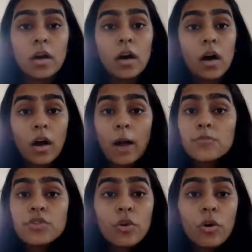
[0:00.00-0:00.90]
I'm
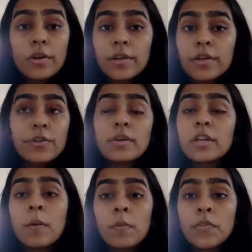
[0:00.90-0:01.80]
sure you can
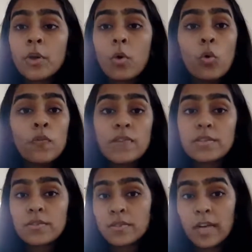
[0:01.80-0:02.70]
come up with your own ways
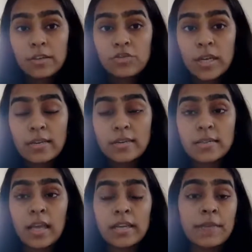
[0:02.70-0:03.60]
to strategize
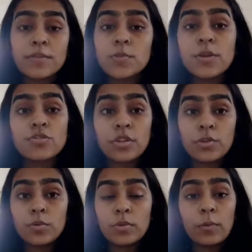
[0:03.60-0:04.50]
and give a speech
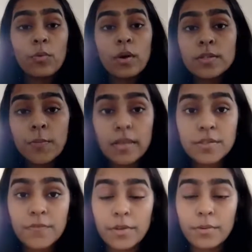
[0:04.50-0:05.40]
that works
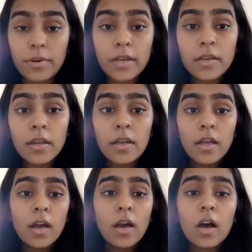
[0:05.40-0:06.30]
best for you, right?
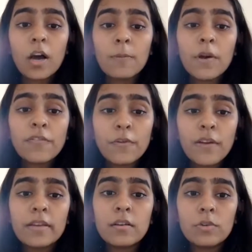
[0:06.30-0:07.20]
A few
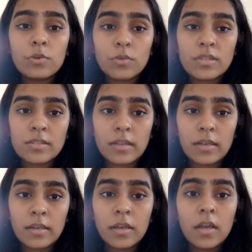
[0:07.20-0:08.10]
final notes
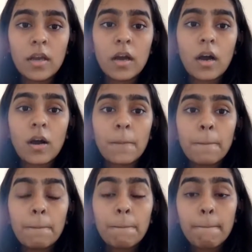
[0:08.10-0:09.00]
then.
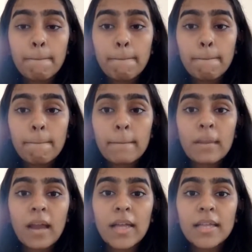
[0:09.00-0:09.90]
I
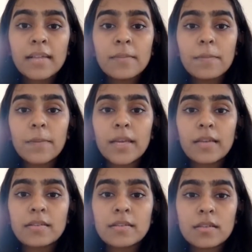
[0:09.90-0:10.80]
think the
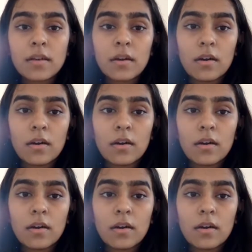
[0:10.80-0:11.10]
biggest